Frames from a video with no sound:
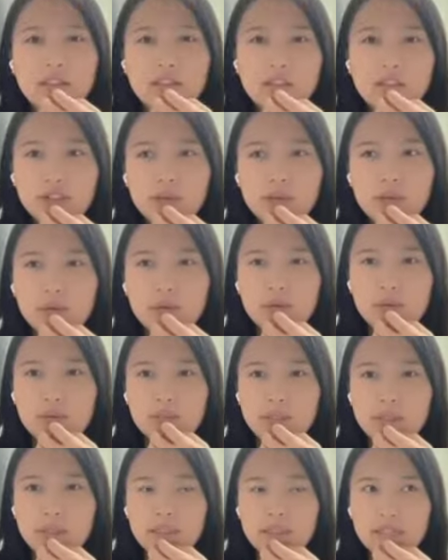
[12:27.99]
So
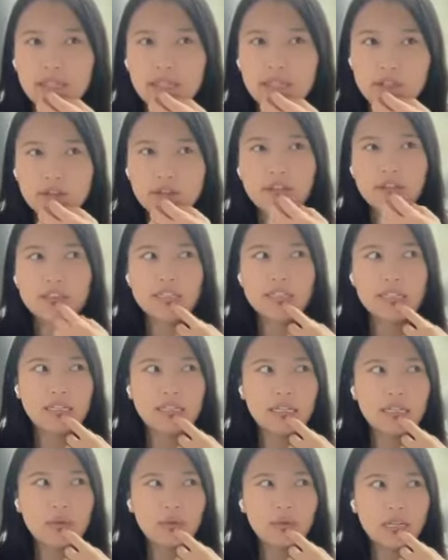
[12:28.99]

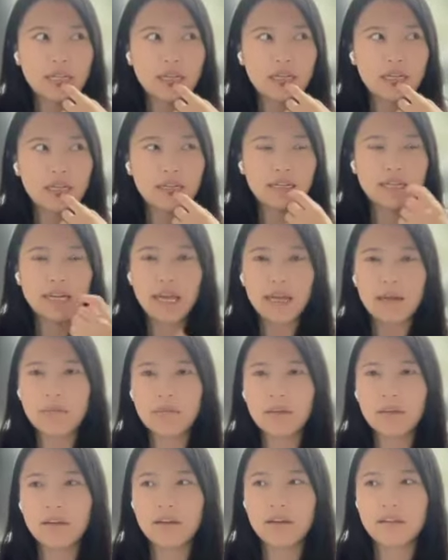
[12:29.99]
interestingly, when I came
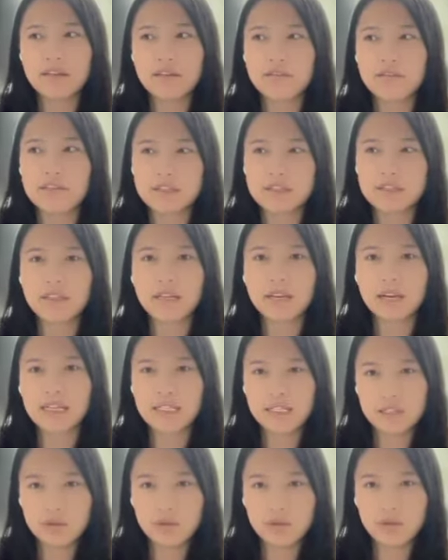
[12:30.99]
here, the first thing I
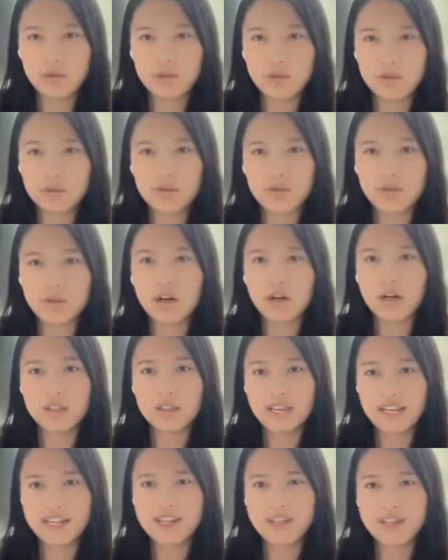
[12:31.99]
need to do is to call
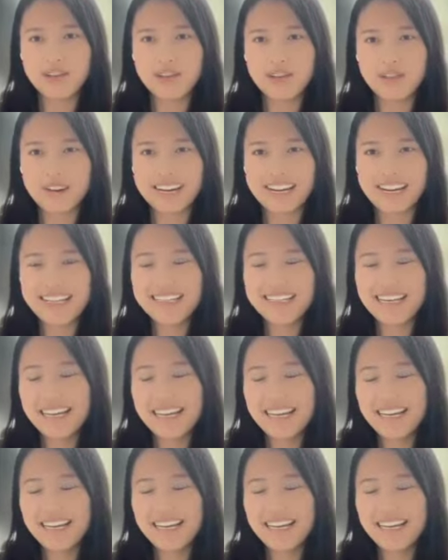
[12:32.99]
National Grid